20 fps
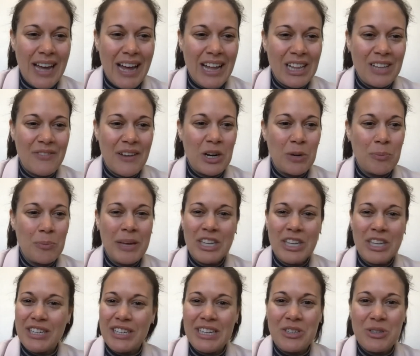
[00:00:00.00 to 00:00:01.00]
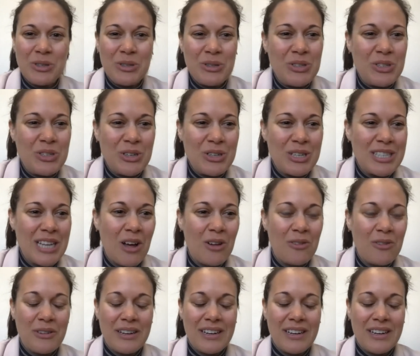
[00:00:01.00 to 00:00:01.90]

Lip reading: elevator pitch and introduce yourself,